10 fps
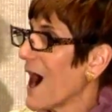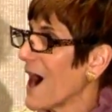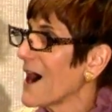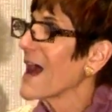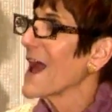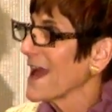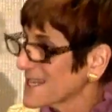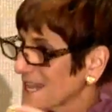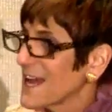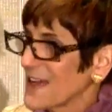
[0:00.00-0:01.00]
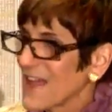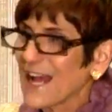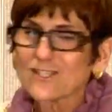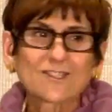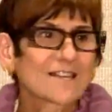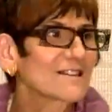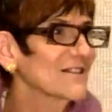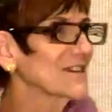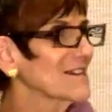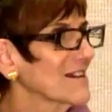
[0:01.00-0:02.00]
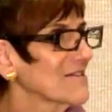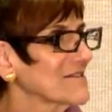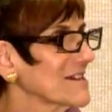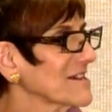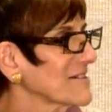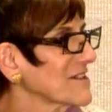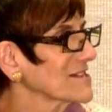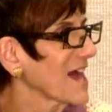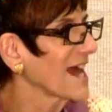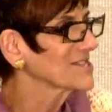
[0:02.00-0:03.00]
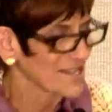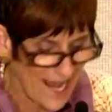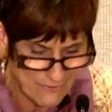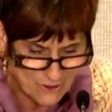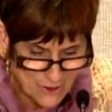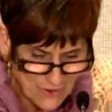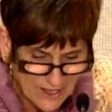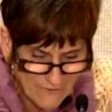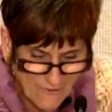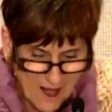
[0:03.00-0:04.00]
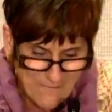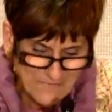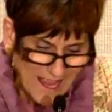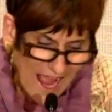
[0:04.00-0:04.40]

uh, and that's the, the, uh, the, uh, the glass that I will drink from.